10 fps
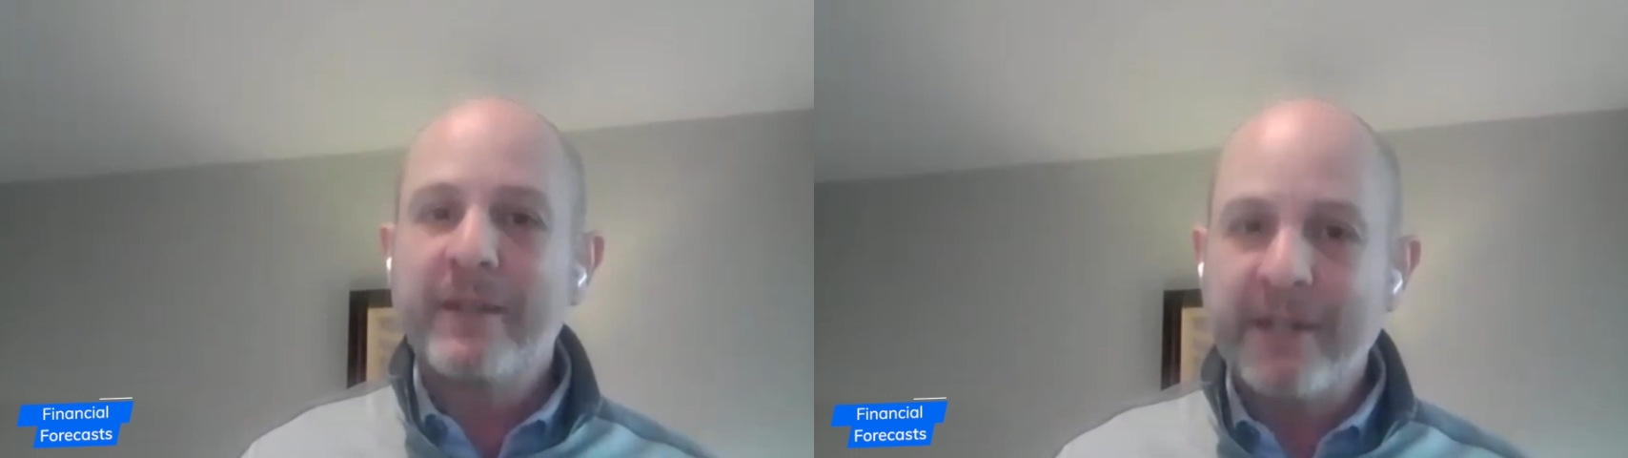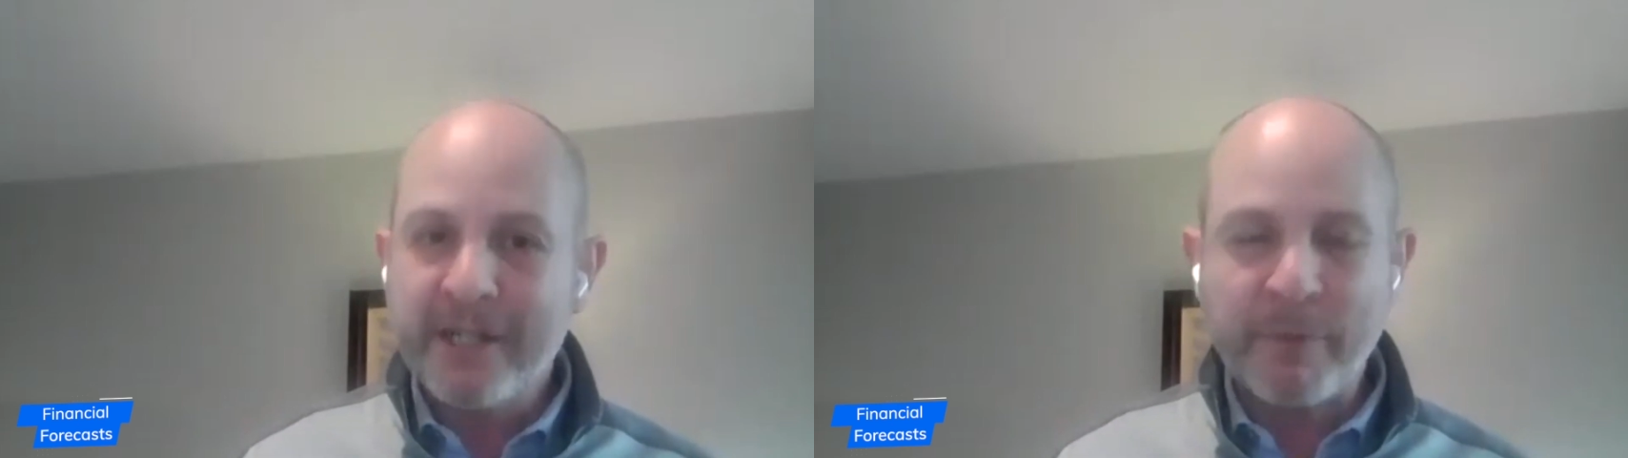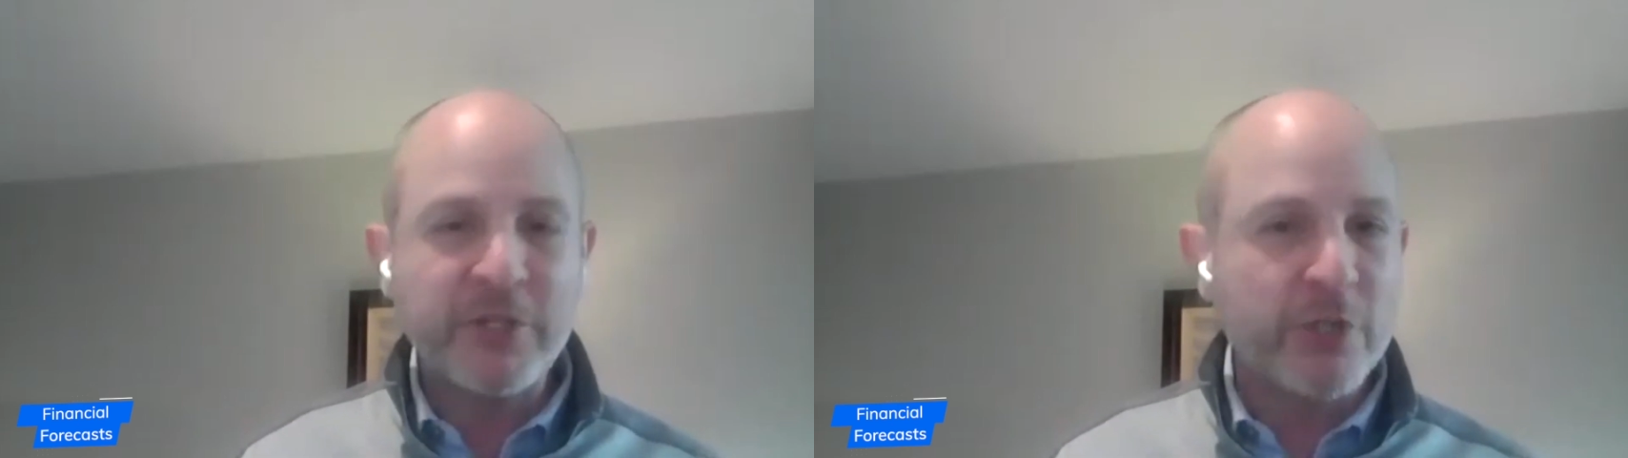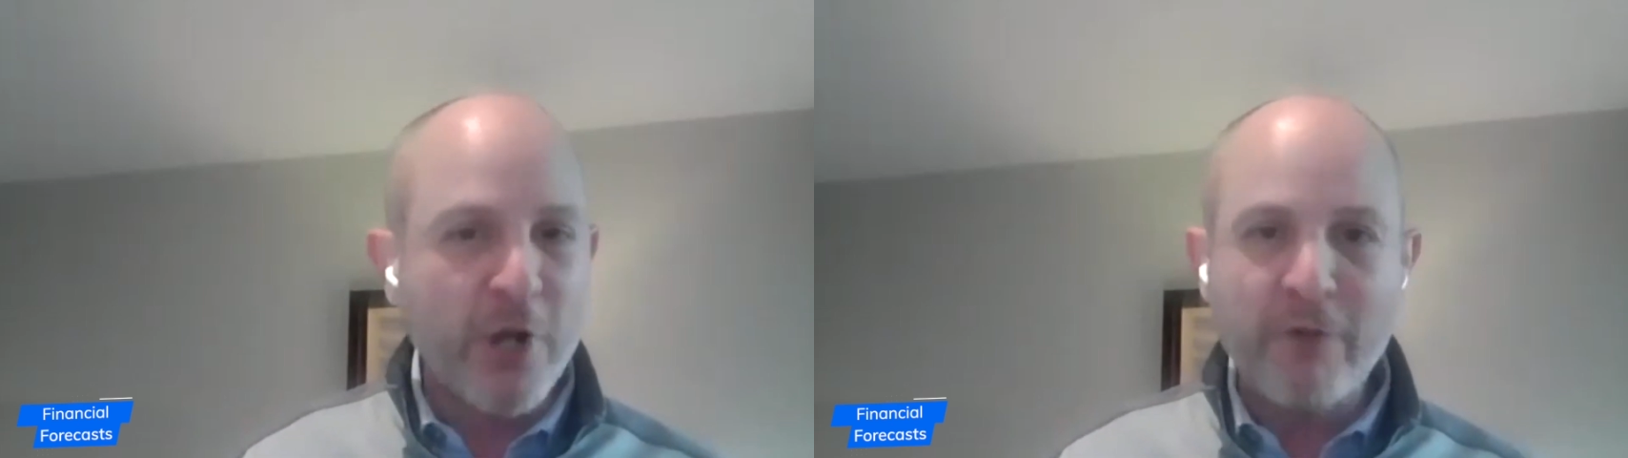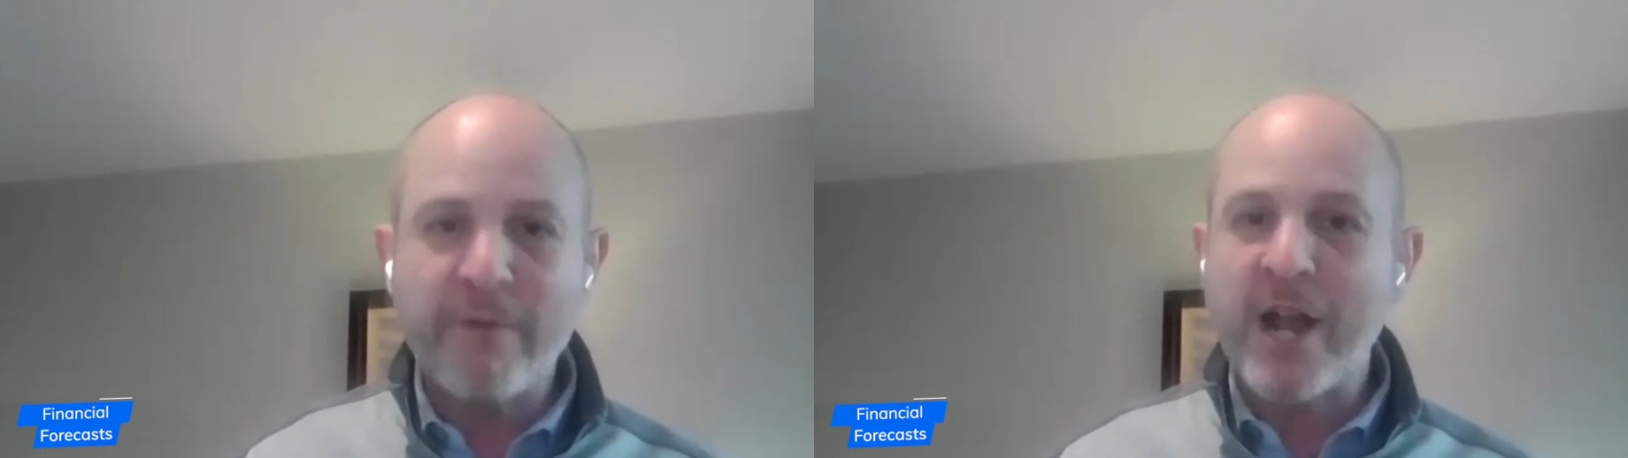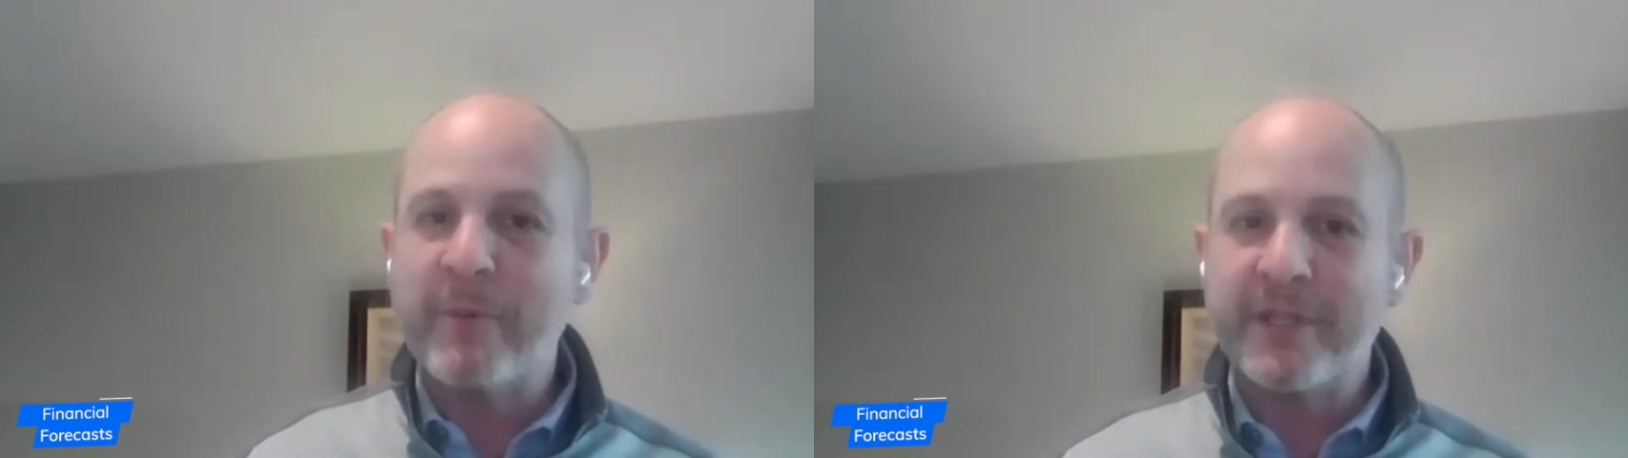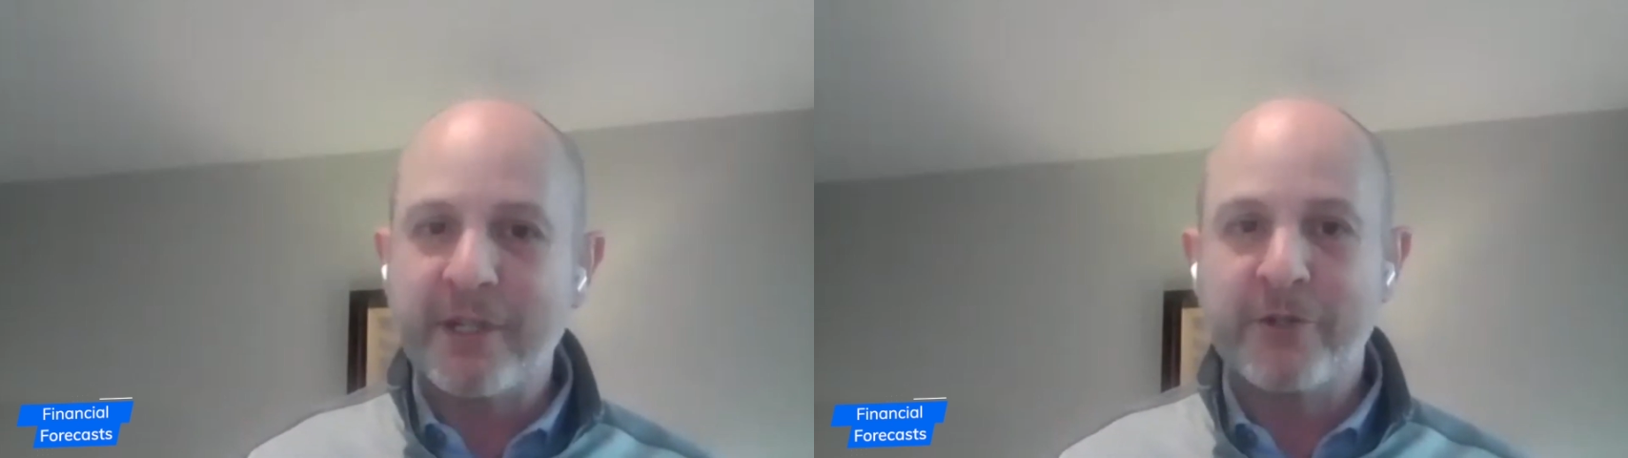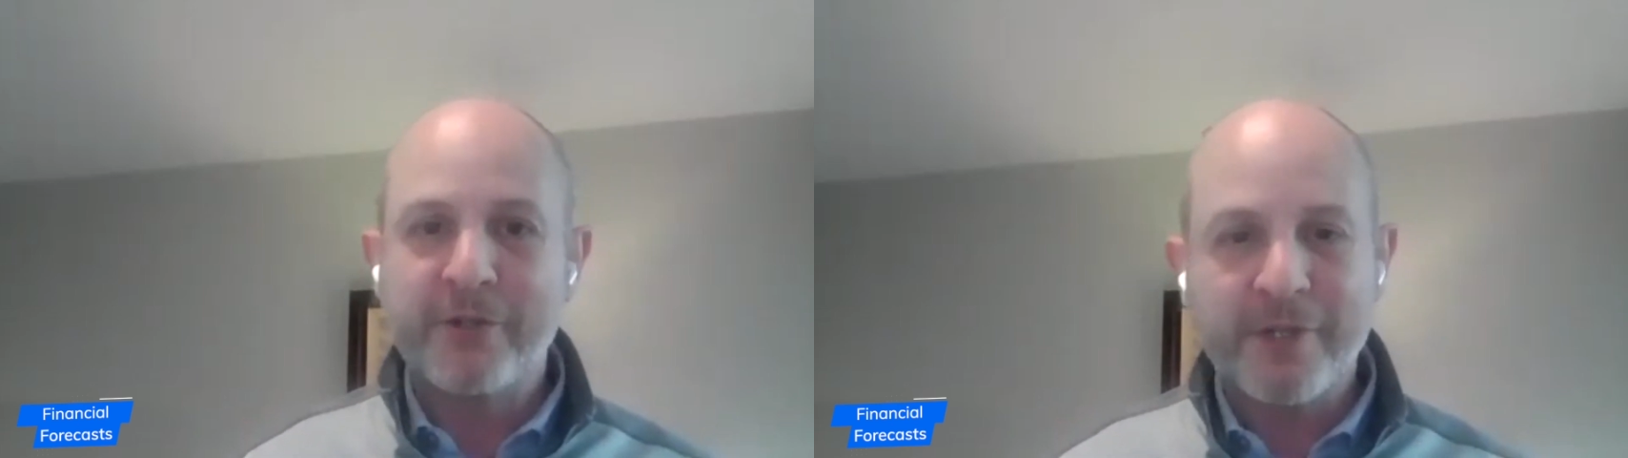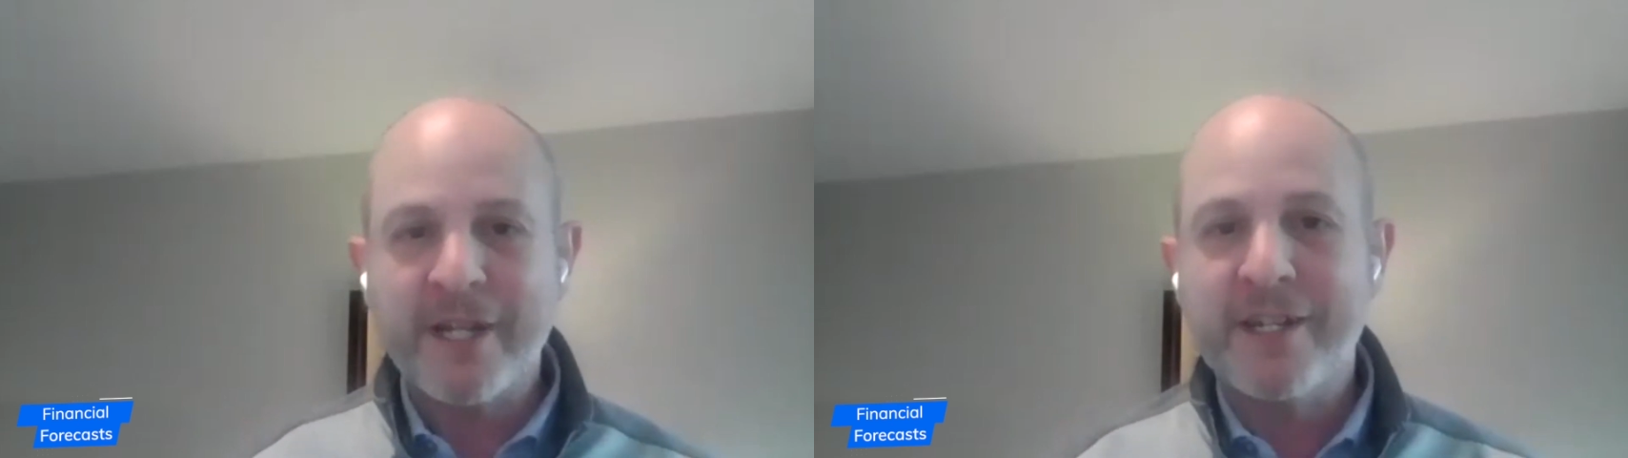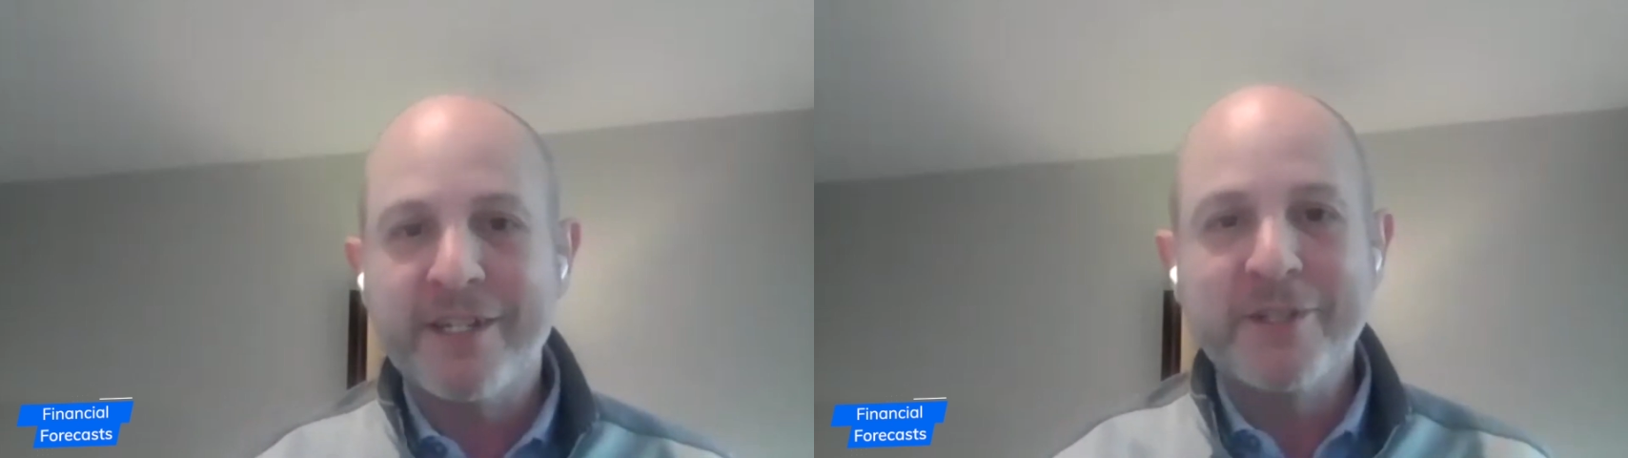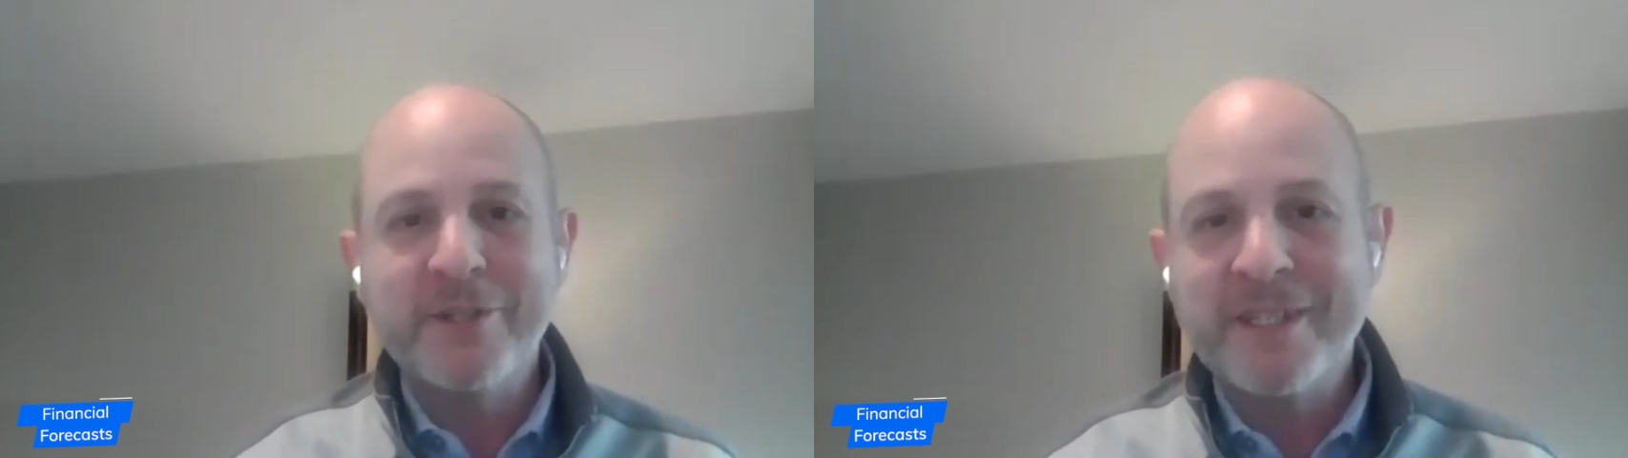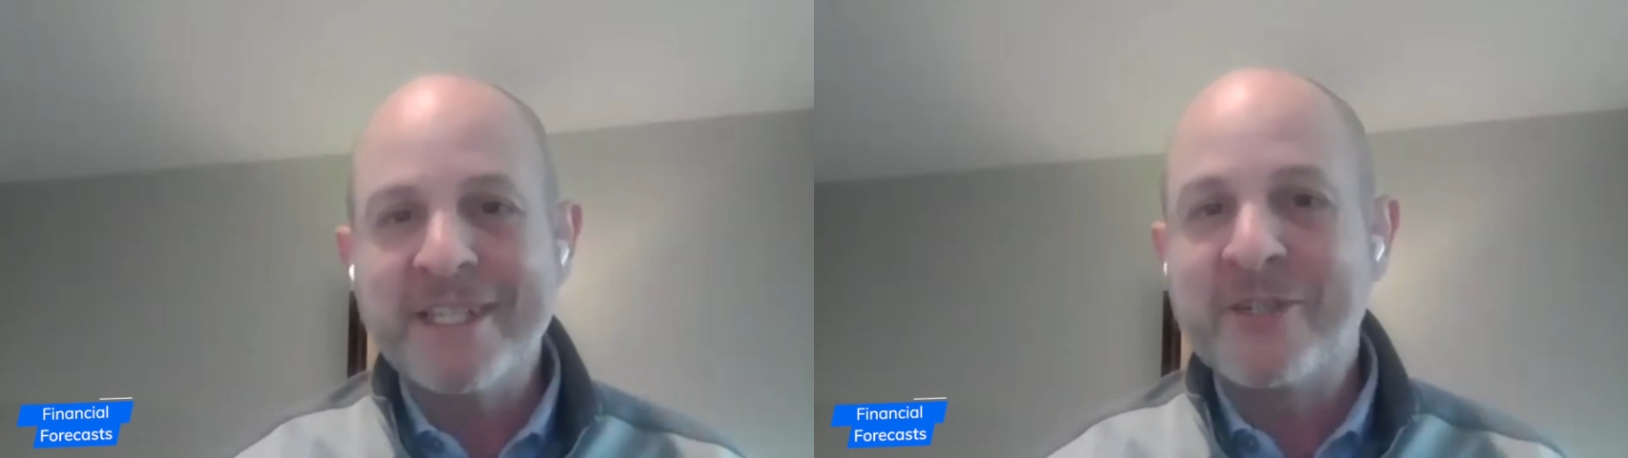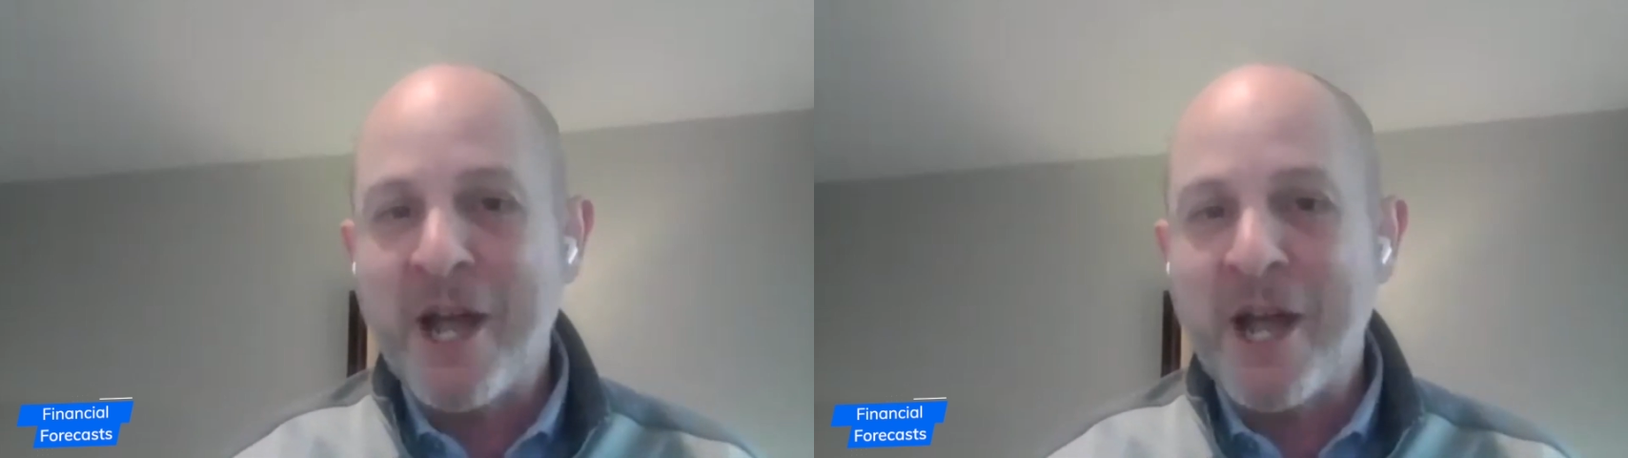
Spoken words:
especially in our environment, it's